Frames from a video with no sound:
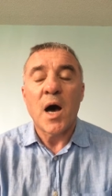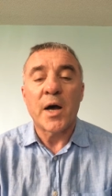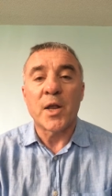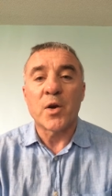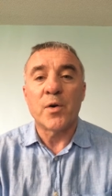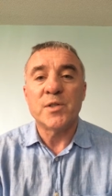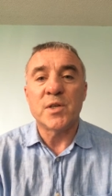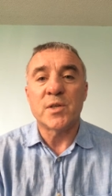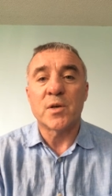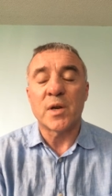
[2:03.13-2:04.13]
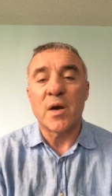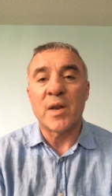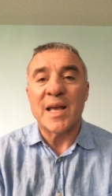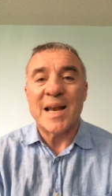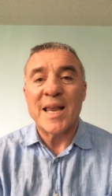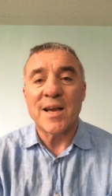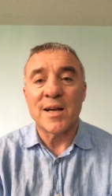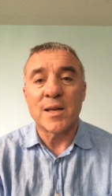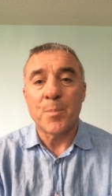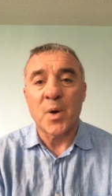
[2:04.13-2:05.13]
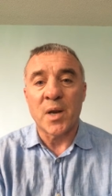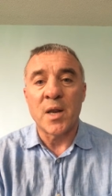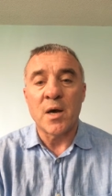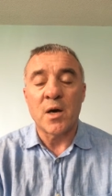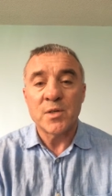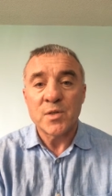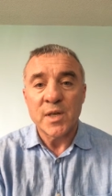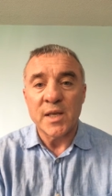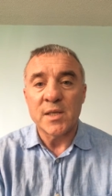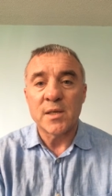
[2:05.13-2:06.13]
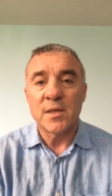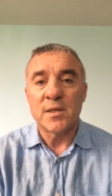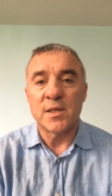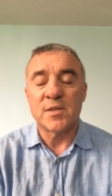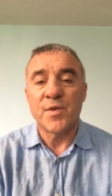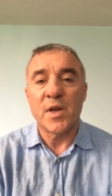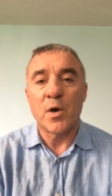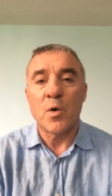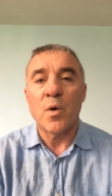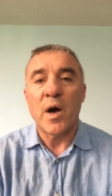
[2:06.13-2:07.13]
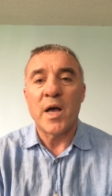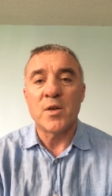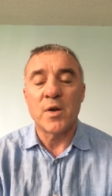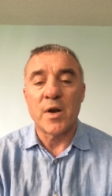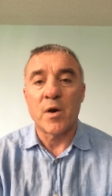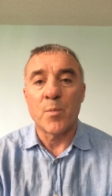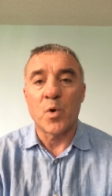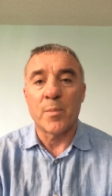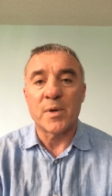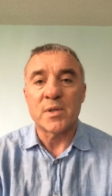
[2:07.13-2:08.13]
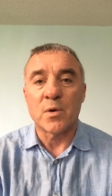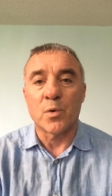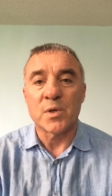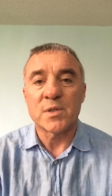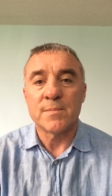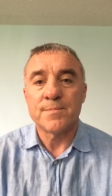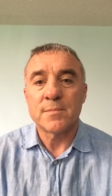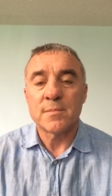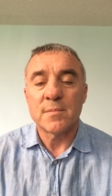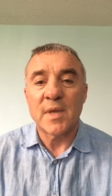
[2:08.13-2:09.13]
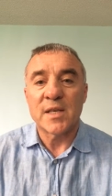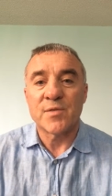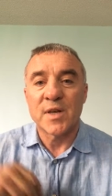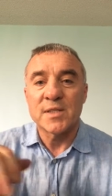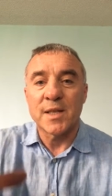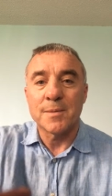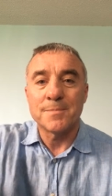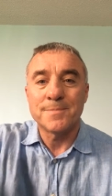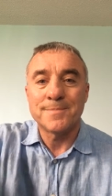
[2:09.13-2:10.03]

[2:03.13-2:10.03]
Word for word: I'd encourage you to go down and click on the button underneath this video and you'll learn more about the course. Thanks for listening.